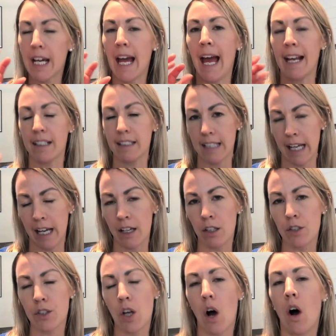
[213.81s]

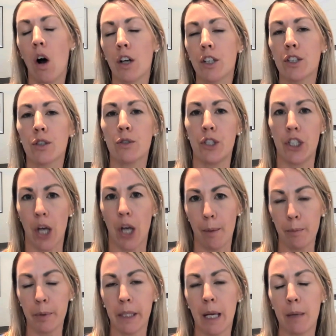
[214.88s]
exhales on your
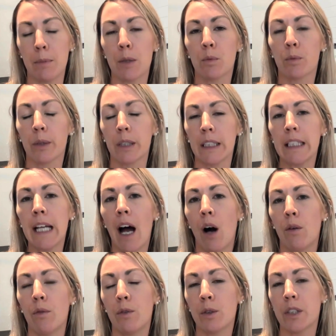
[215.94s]
jump can be really helpful